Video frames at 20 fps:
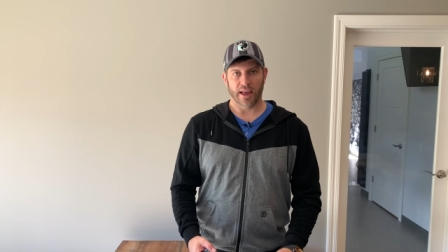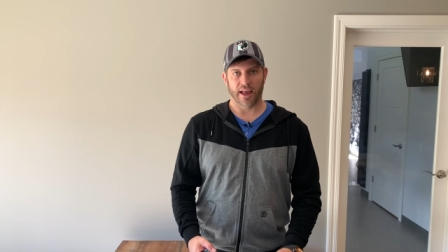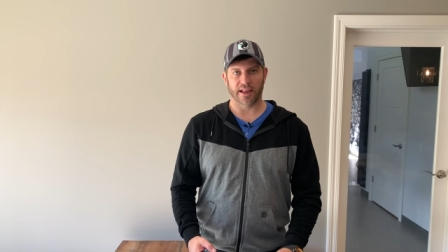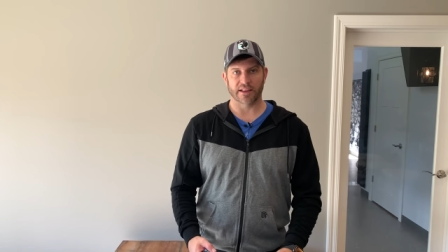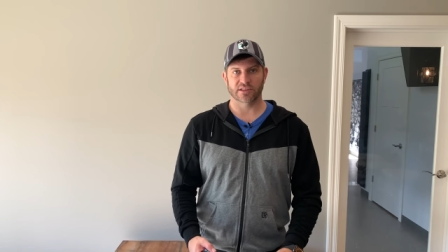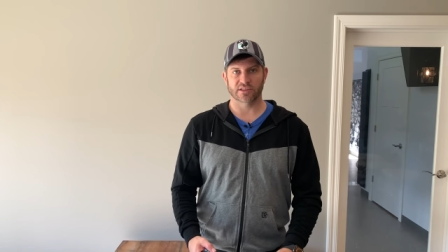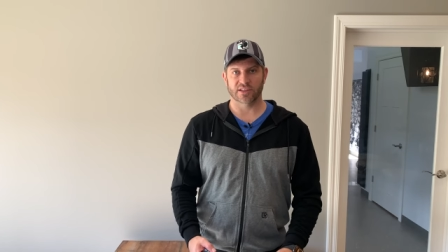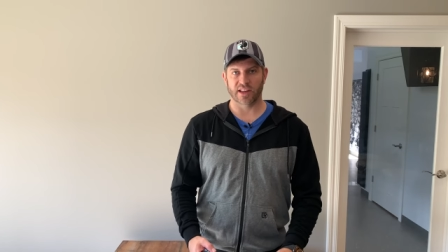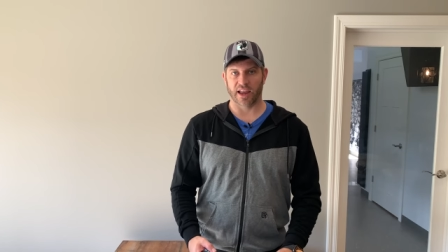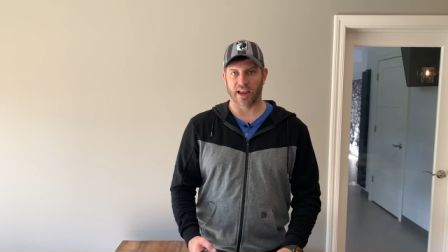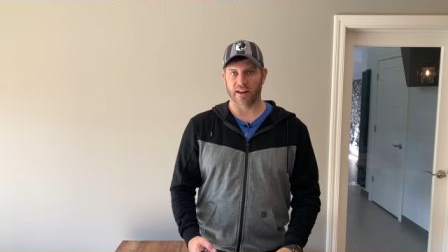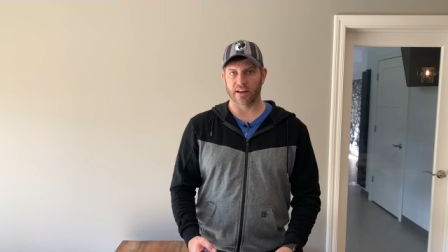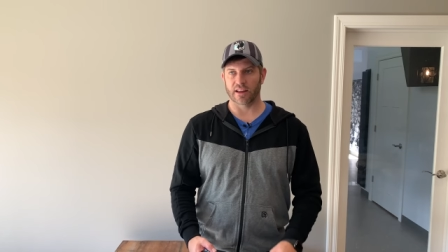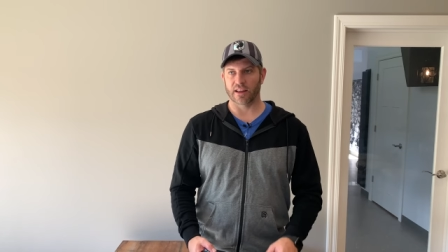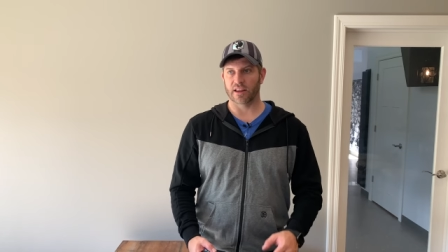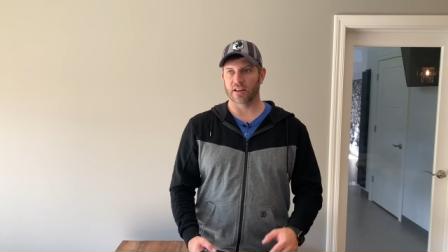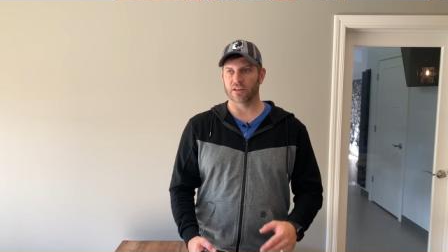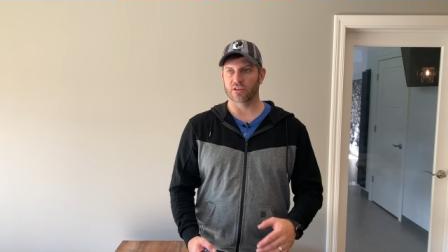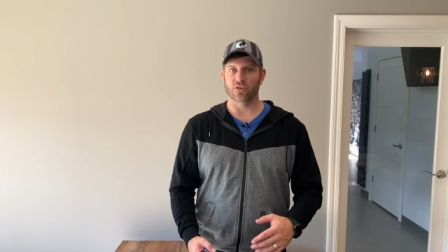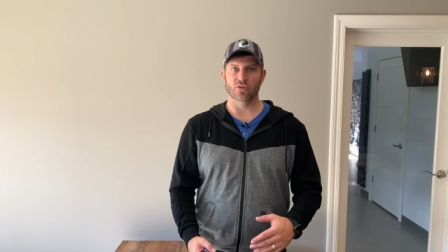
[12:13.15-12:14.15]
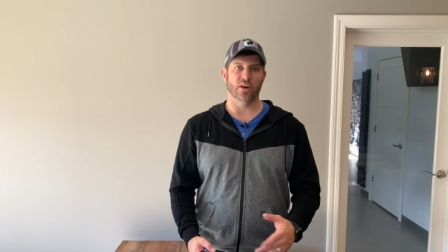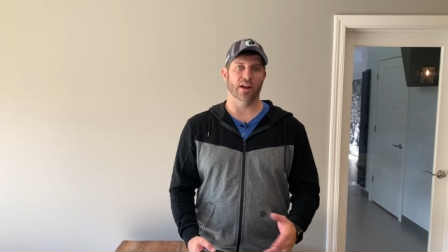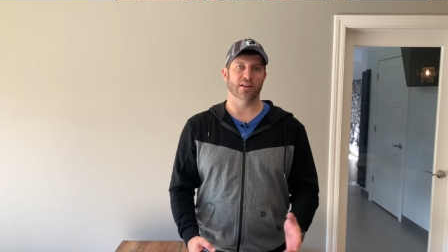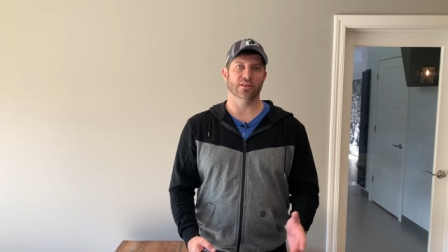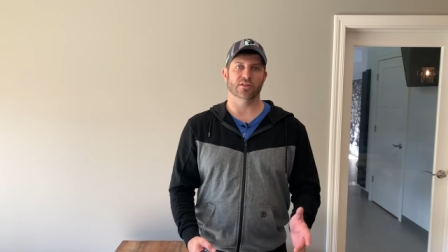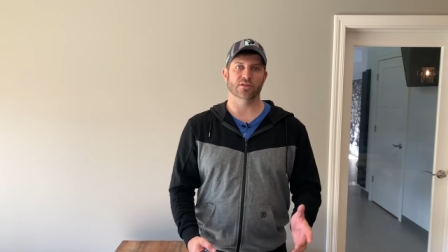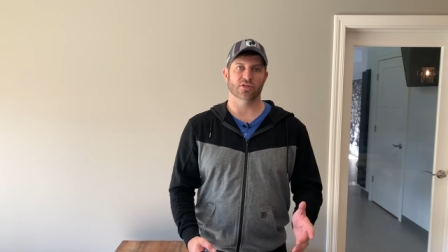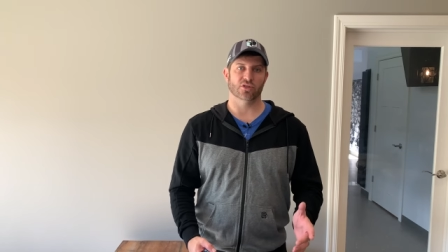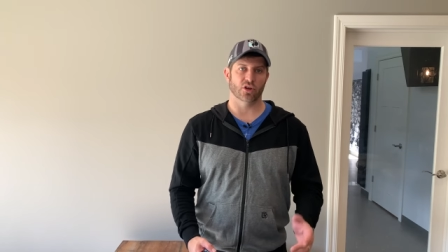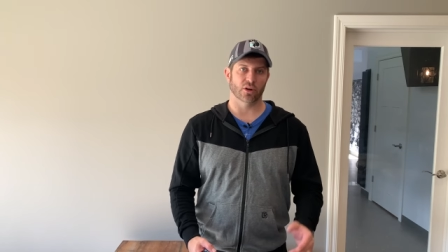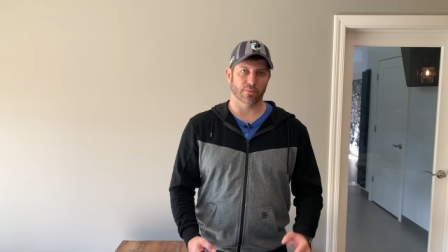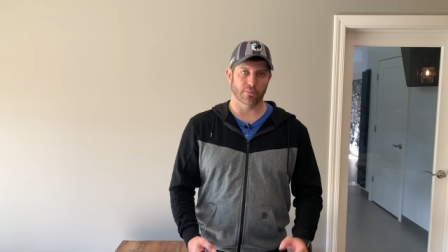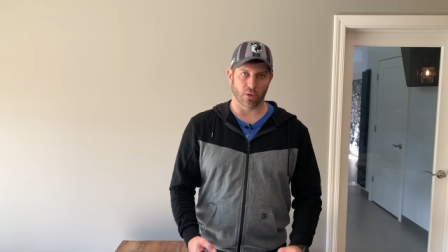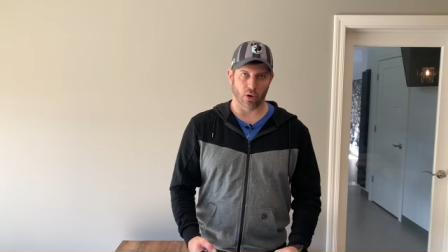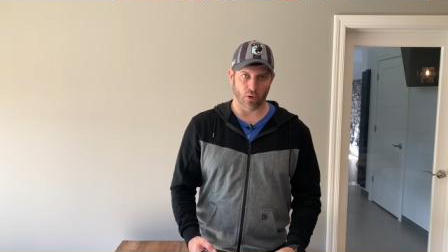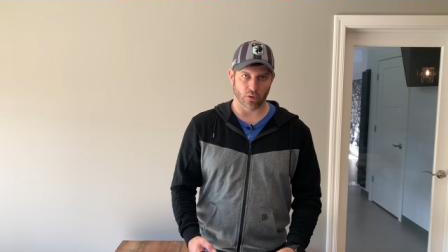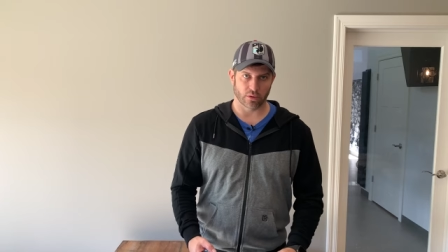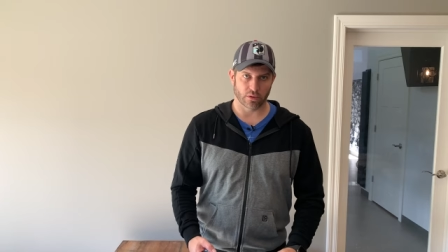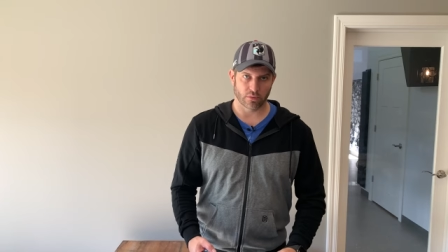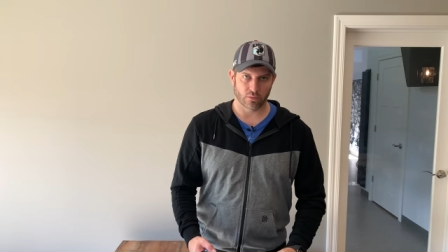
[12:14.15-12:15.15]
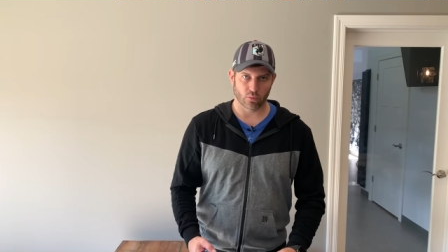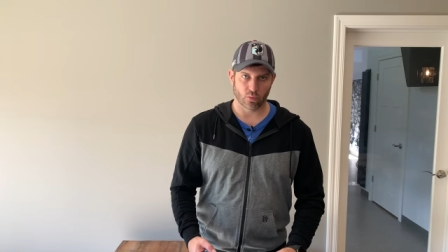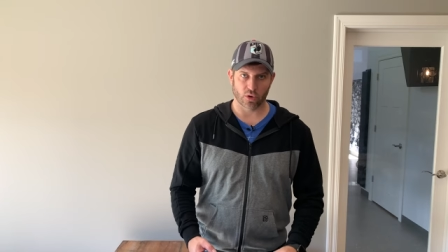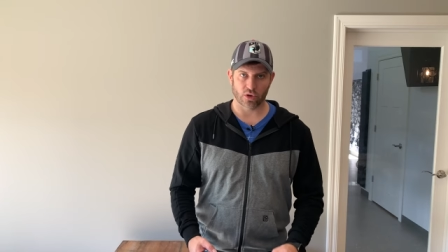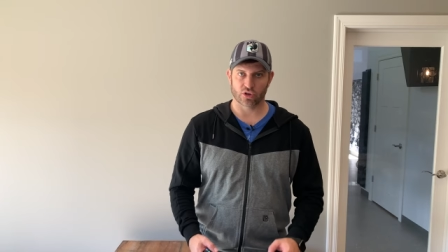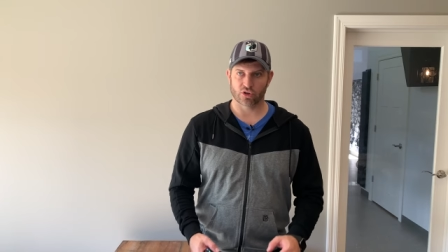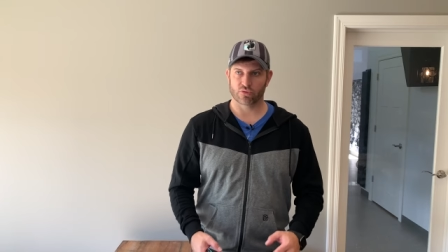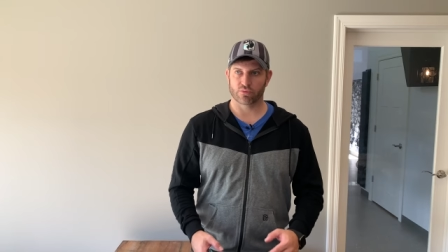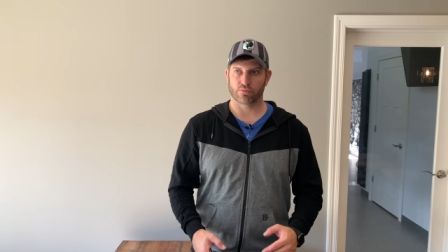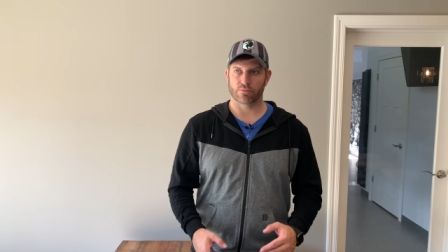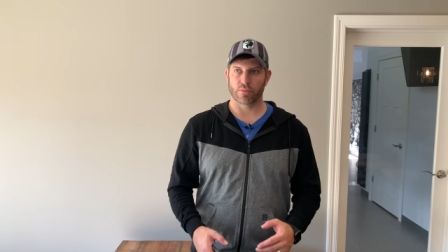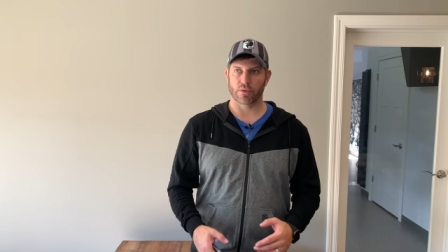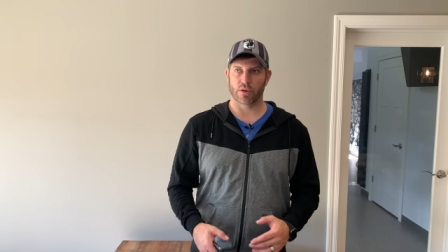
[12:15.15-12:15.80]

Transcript: headstand in do not disturb mode, which